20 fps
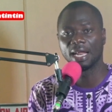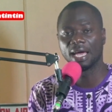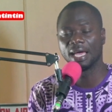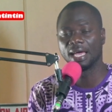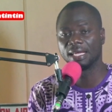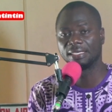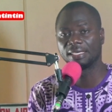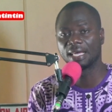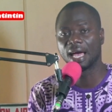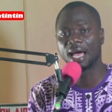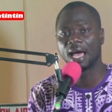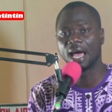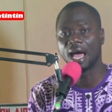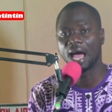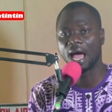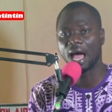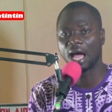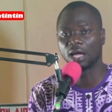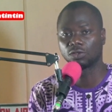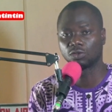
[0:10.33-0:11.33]
ija
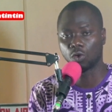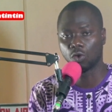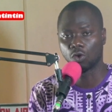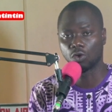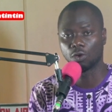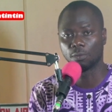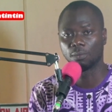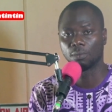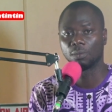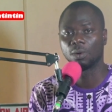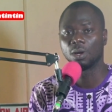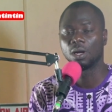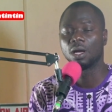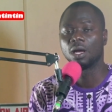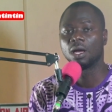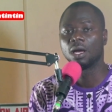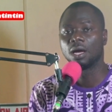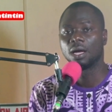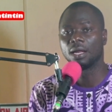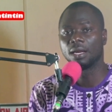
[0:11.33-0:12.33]
ato honom.
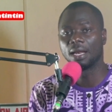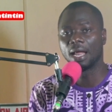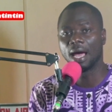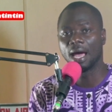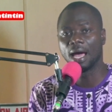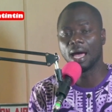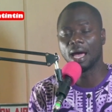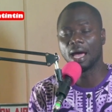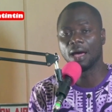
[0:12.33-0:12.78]
Na